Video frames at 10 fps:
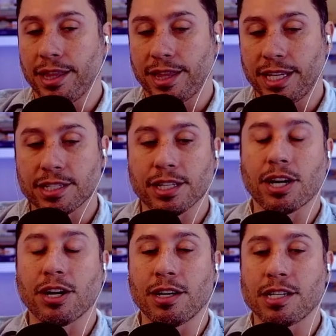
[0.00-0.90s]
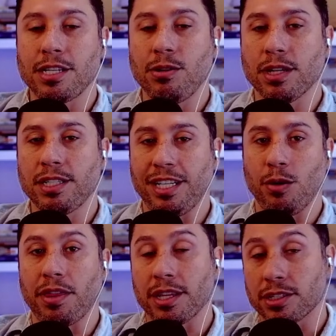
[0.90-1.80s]
This is a currency you can deal
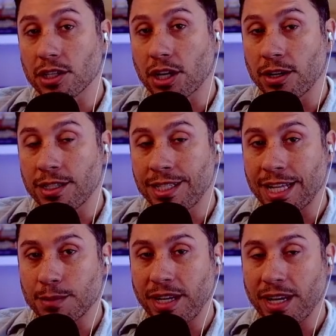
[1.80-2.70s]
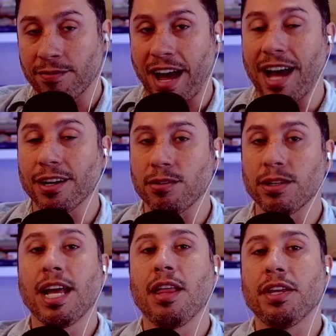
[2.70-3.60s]
with. This is a currency that's being valued.
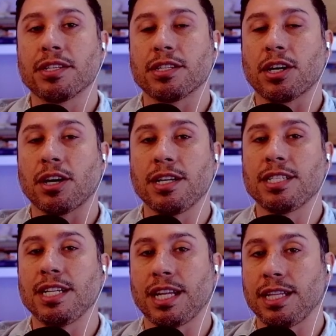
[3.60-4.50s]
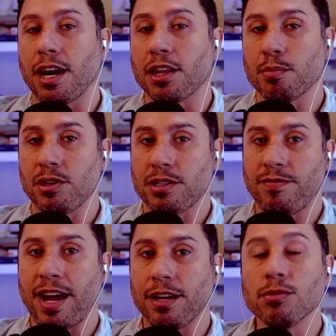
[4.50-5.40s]
This is a currency that the other person
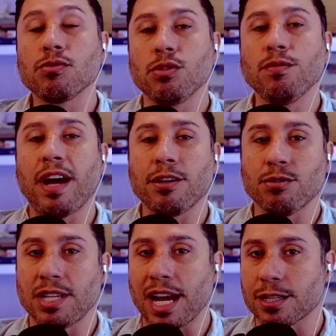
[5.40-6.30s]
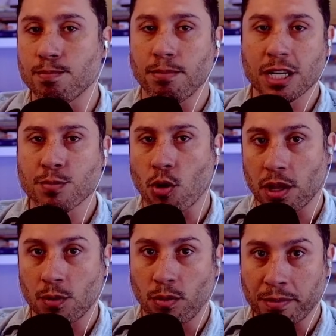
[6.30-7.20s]
values. You value sex much more
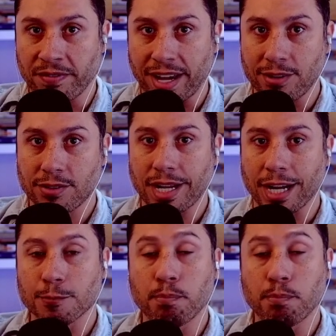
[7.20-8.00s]
than a woman values sex.